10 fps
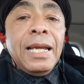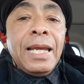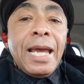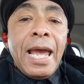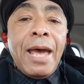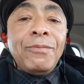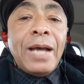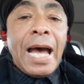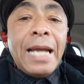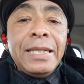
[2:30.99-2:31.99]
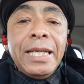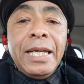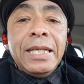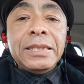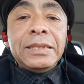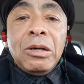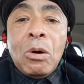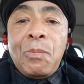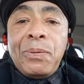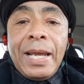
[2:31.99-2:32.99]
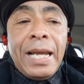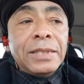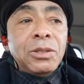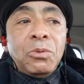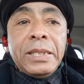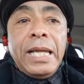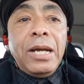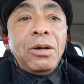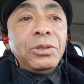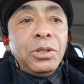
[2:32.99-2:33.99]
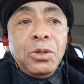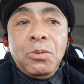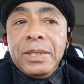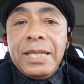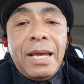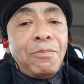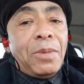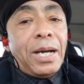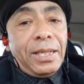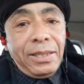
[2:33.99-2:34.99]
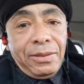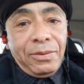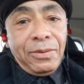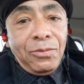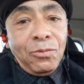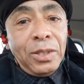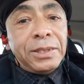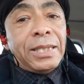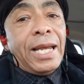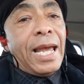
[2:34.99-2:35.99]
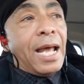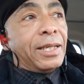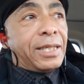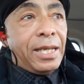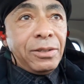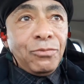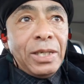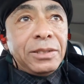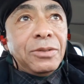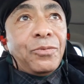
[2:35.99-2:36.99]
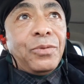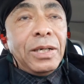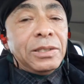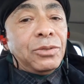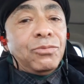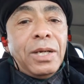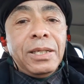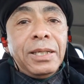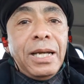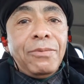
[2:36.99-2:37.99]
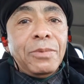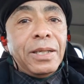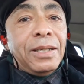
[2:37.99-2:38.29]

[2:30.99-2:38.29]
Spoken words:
have ideas or plans of what they're going to do with that money once they allocate the rest of the funds to run the government.